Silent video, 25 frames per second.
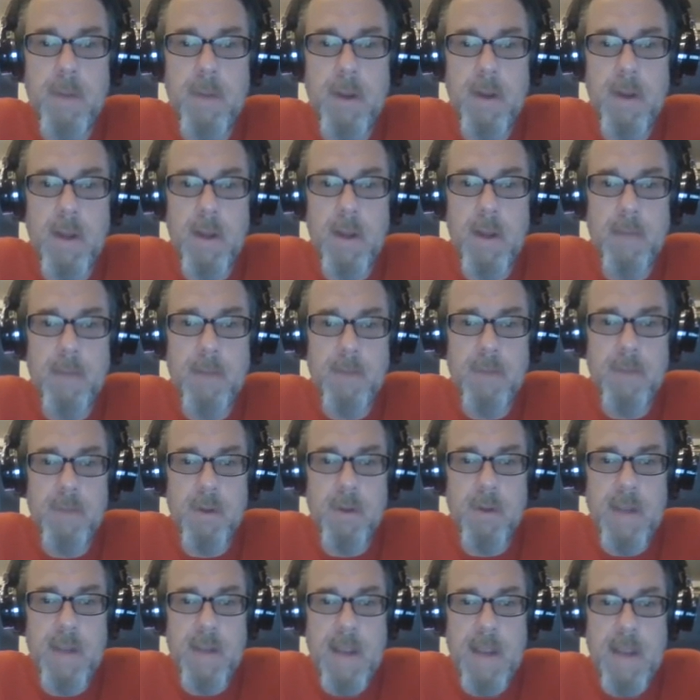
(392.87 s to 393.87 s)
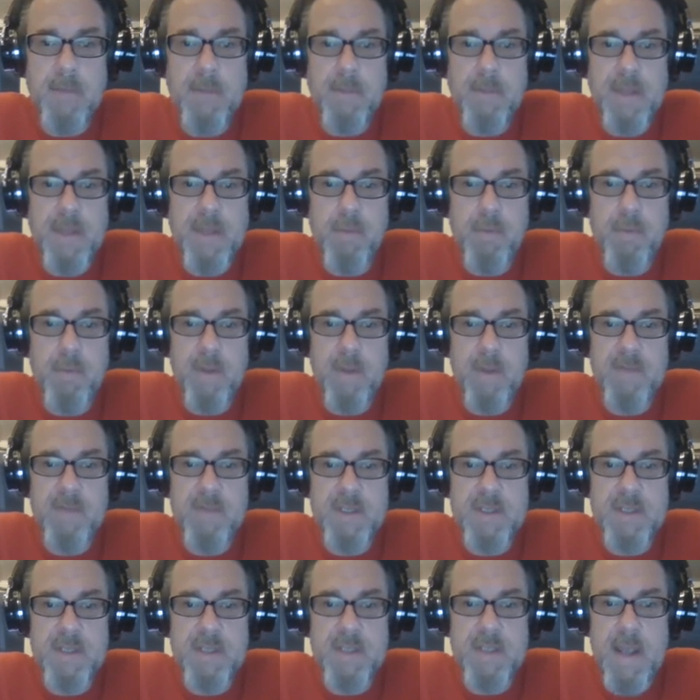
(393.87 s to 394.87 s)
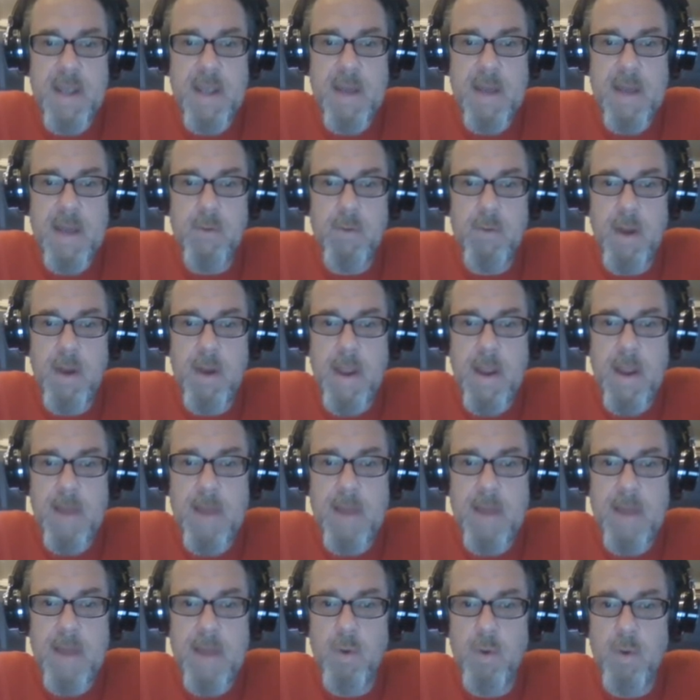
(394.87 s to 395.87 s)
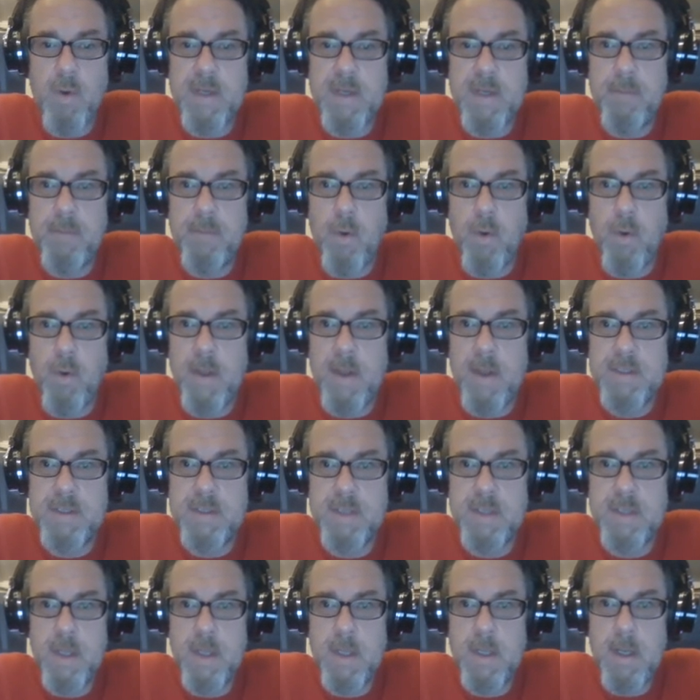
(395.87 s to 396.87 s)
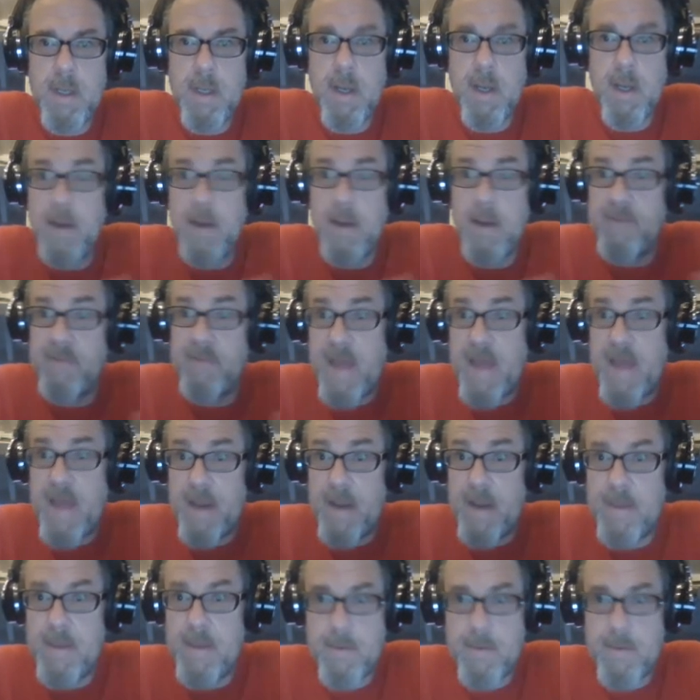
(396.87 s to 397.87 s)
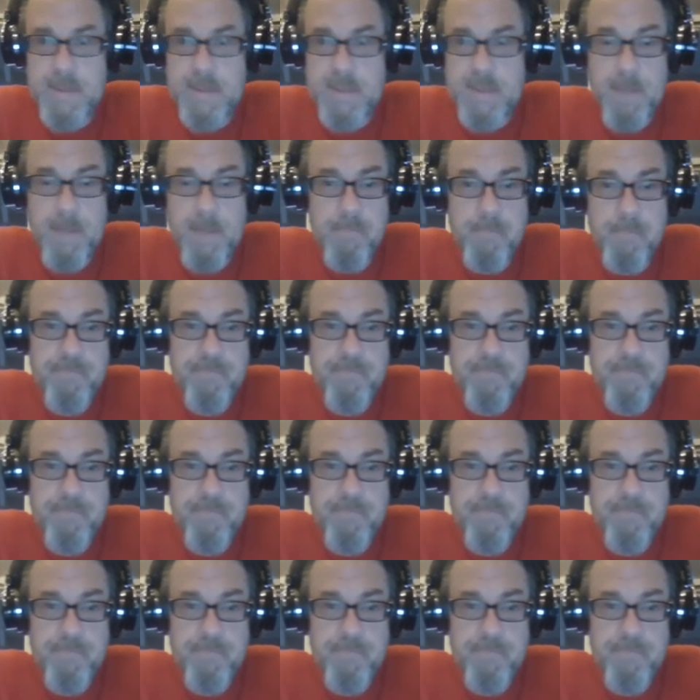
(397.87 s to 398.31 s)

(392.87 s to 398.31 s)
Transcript: But, uh, you know, the game that they previously had where he had 14 points, uh, Nevada, that was it.